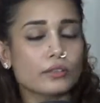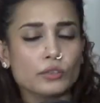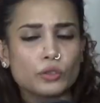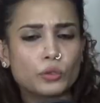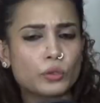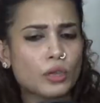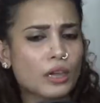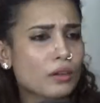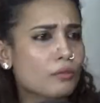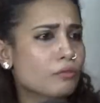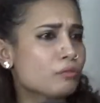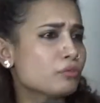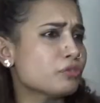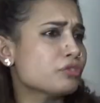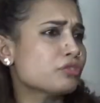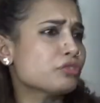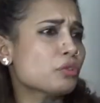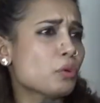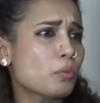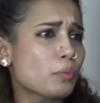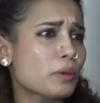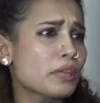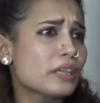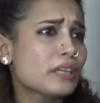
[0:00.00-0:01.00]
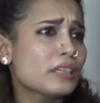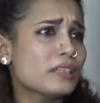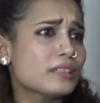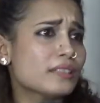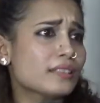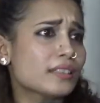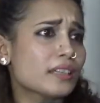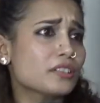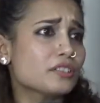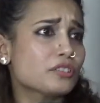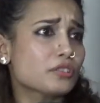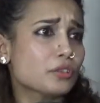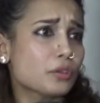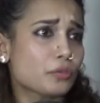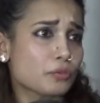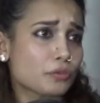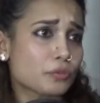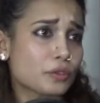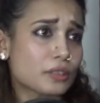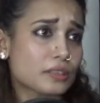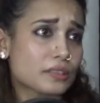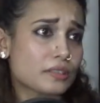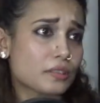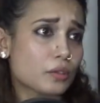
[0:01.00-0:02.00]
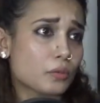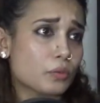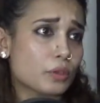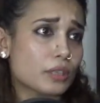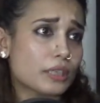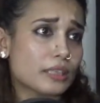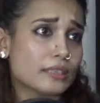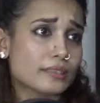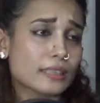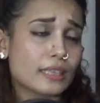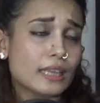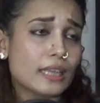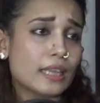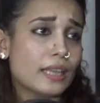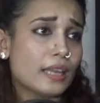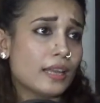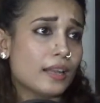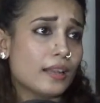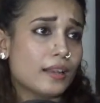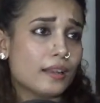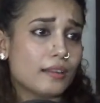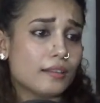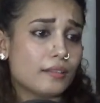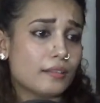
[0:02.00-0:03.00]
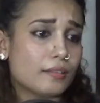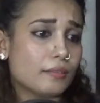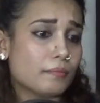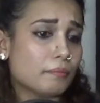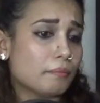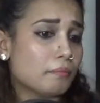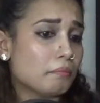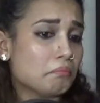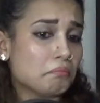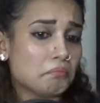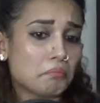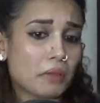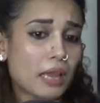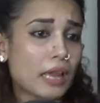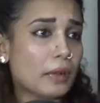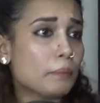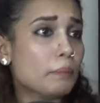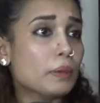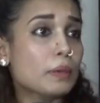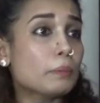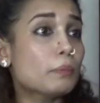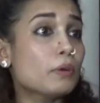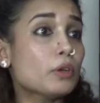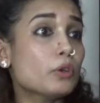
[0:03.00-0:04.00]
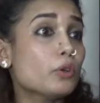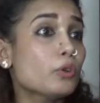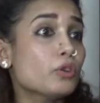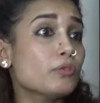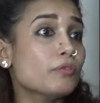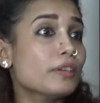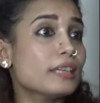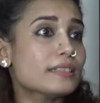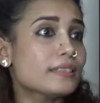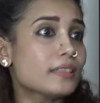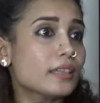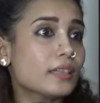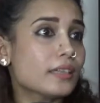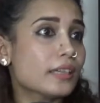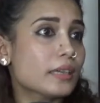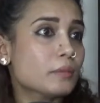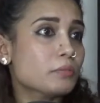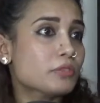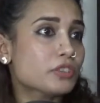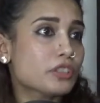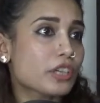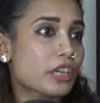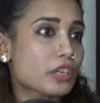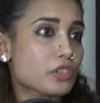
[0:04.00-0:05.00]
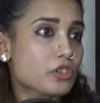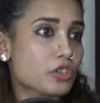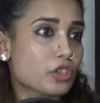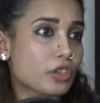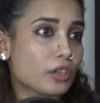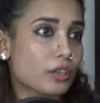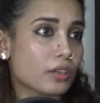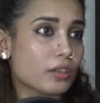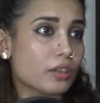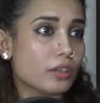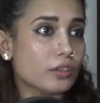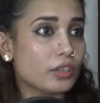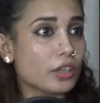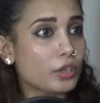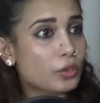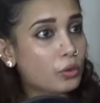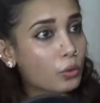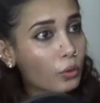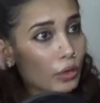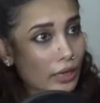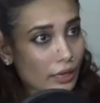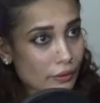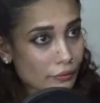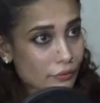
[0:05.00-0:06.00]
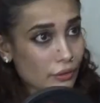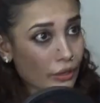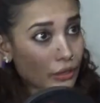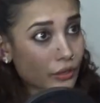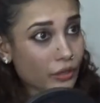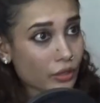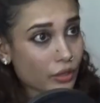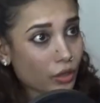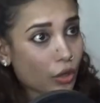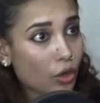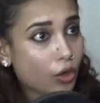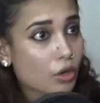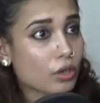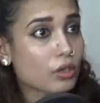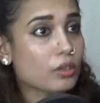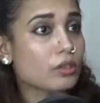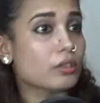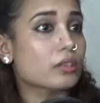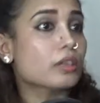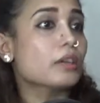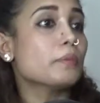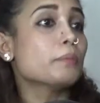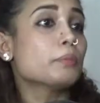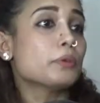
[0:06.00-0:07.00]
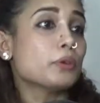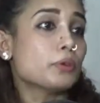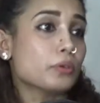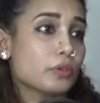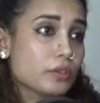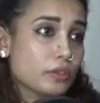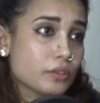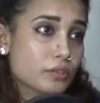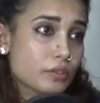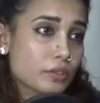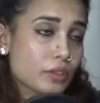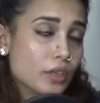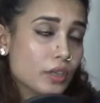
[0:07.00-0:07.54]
You have so many design softwares nowadays. And people don't waste their time sketching. They do everything on computers.